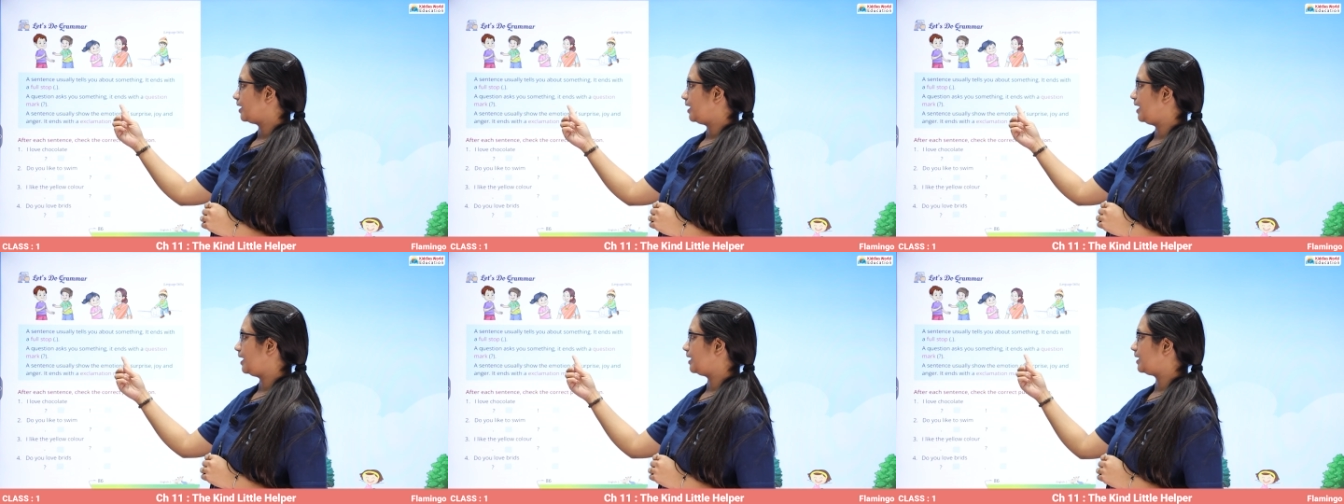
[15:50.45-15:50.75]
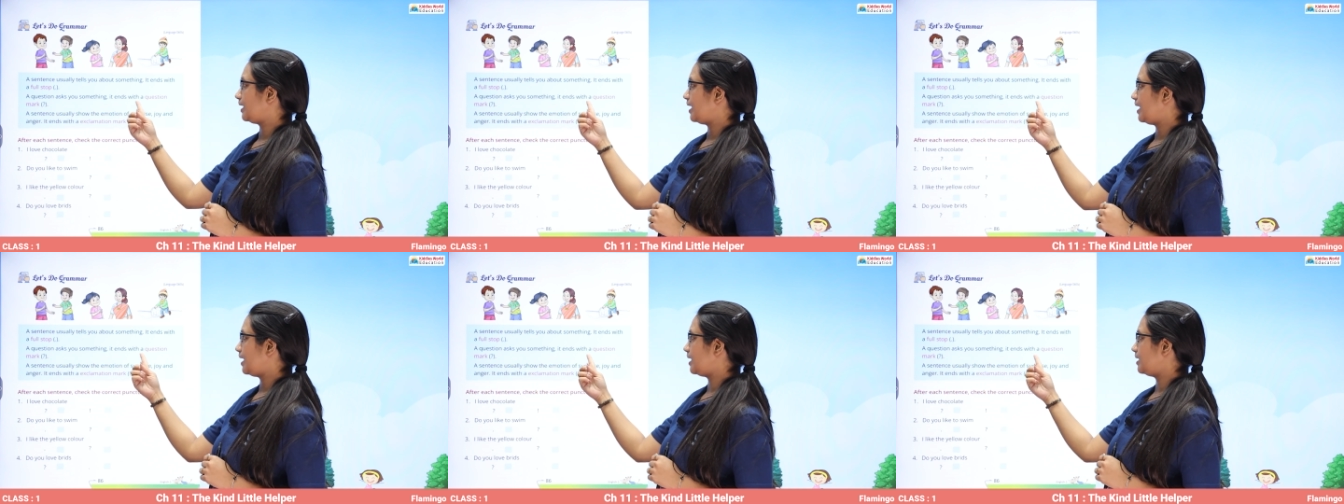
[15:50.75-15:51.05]

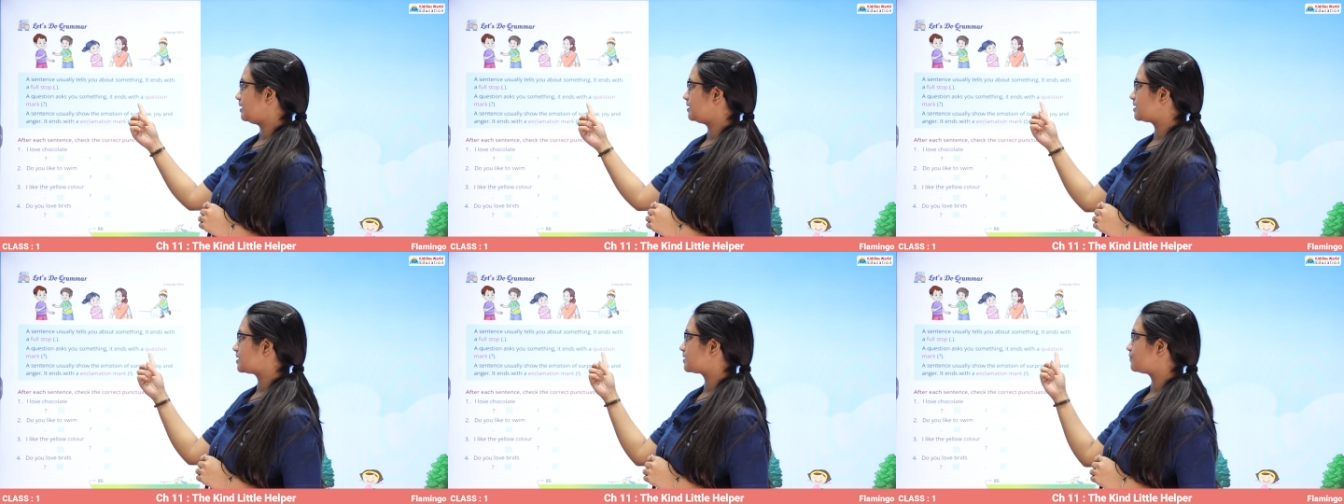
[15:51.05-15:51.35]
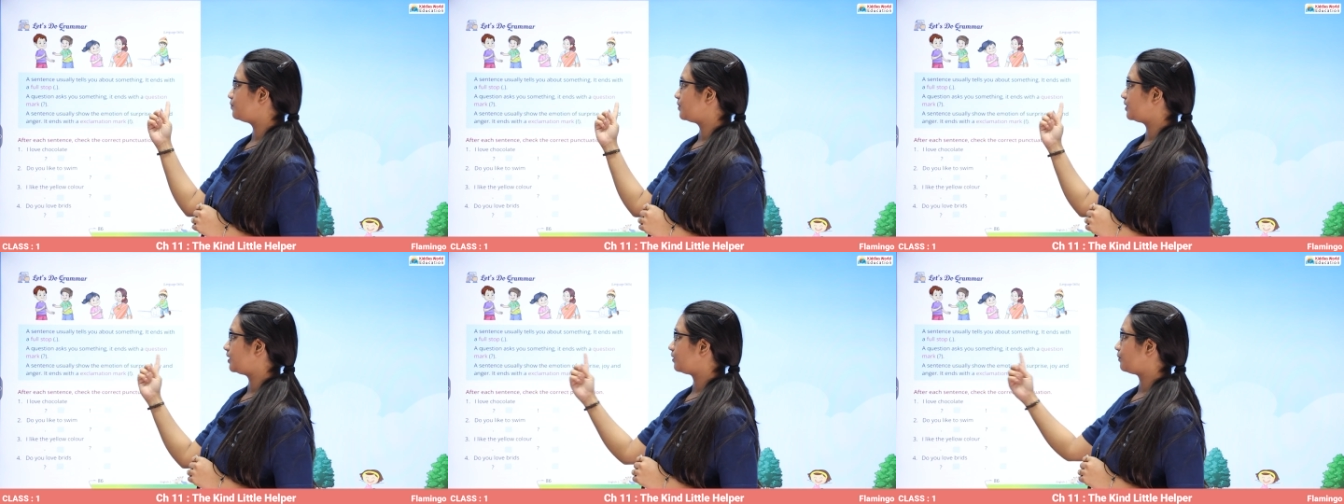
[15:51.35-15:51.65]
It ends
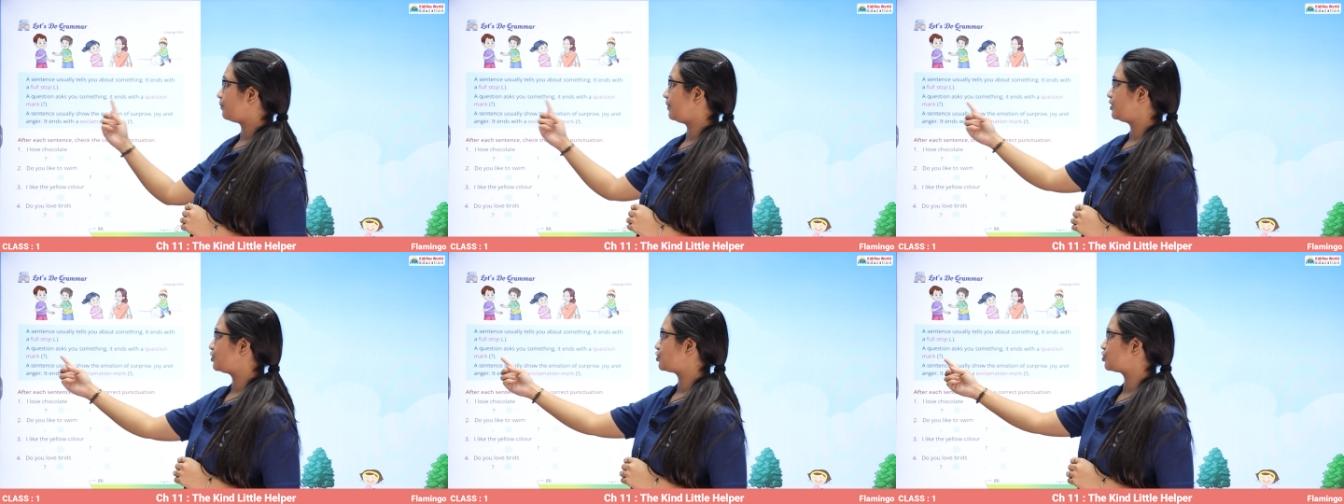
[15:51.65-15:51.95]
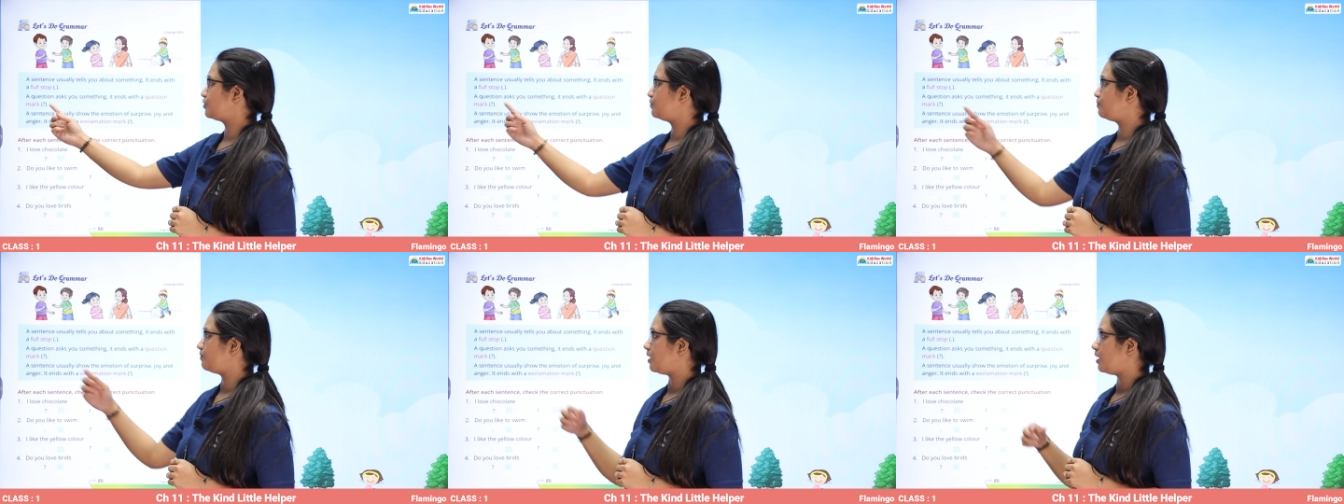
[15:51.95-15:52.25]
with a
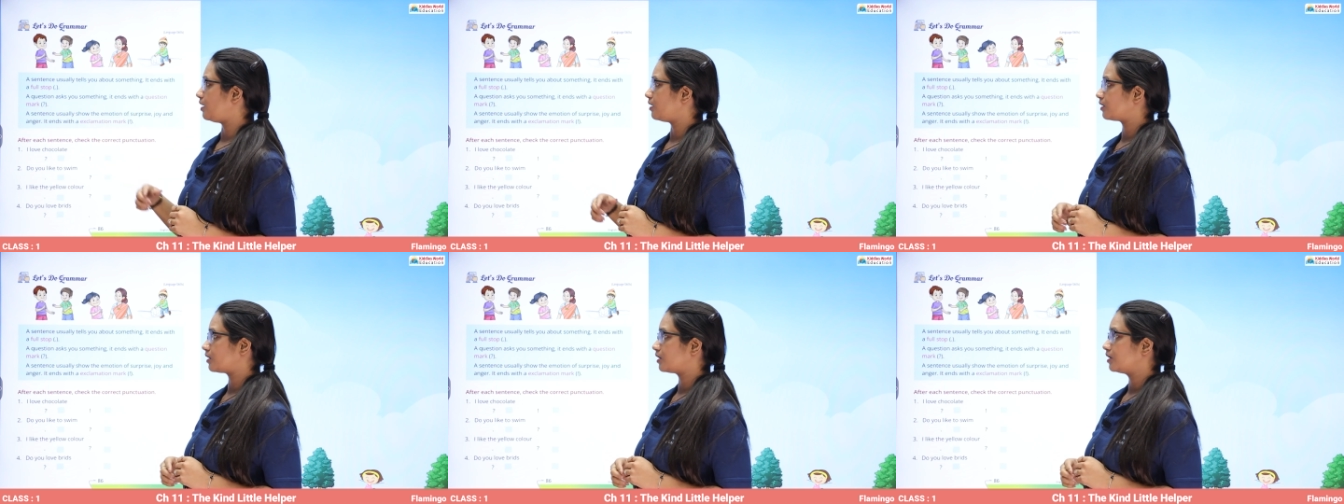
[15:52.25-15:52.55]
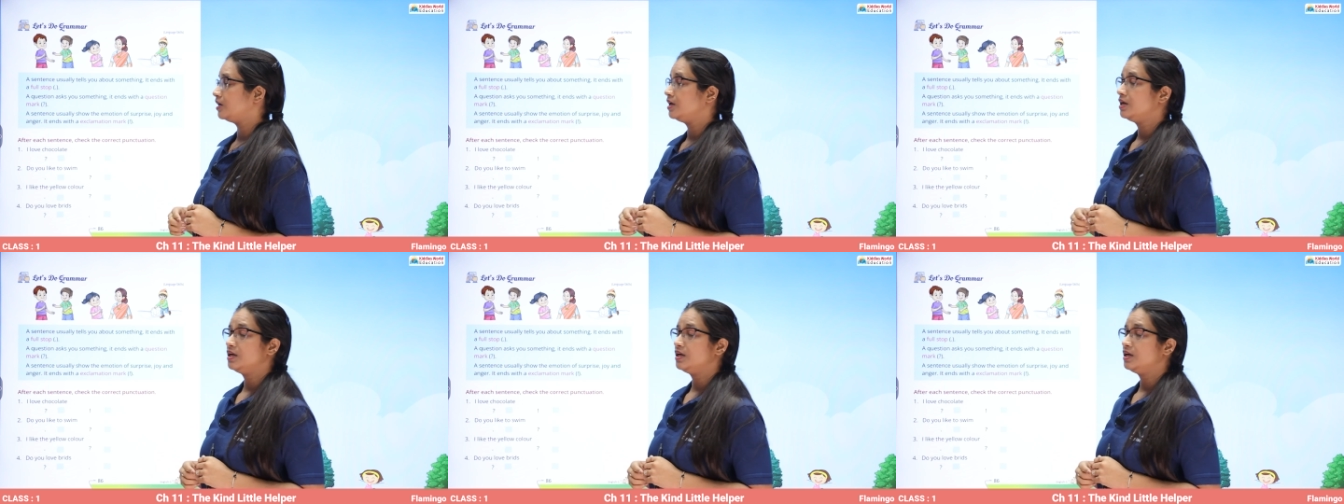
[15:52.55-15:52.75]
question mark.